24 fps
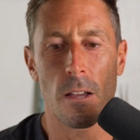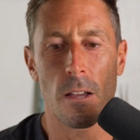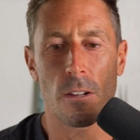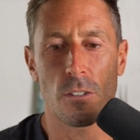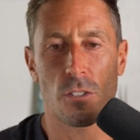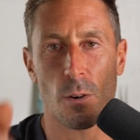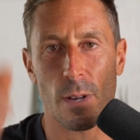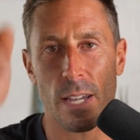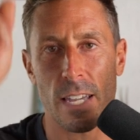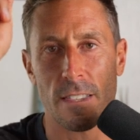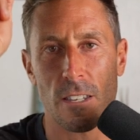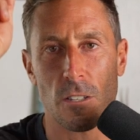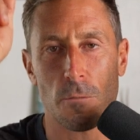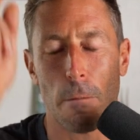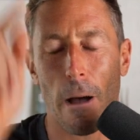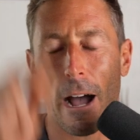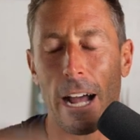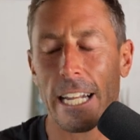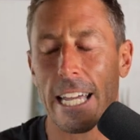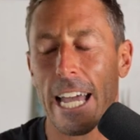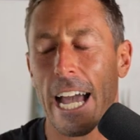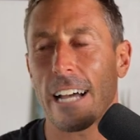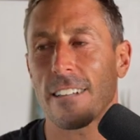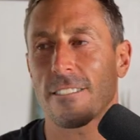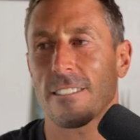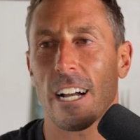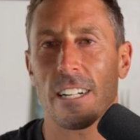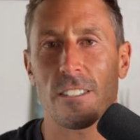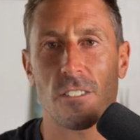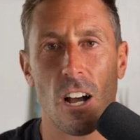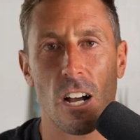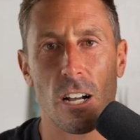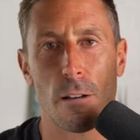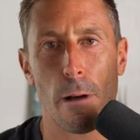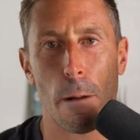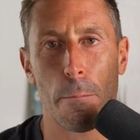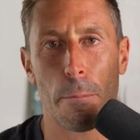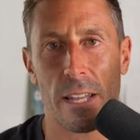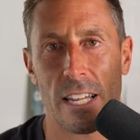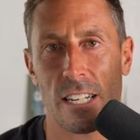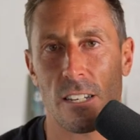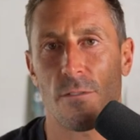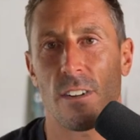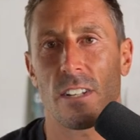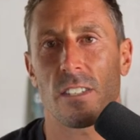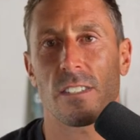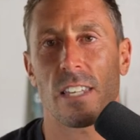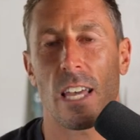So in this podcast, I talk about plant
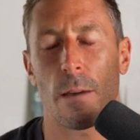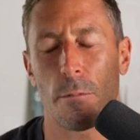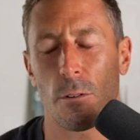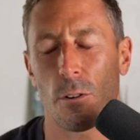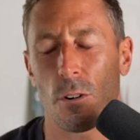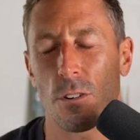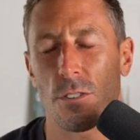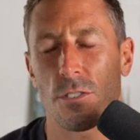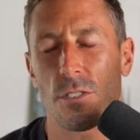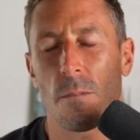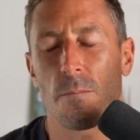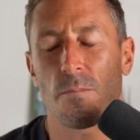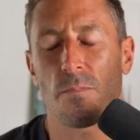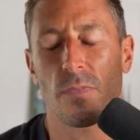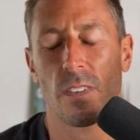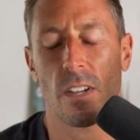defense chemicals.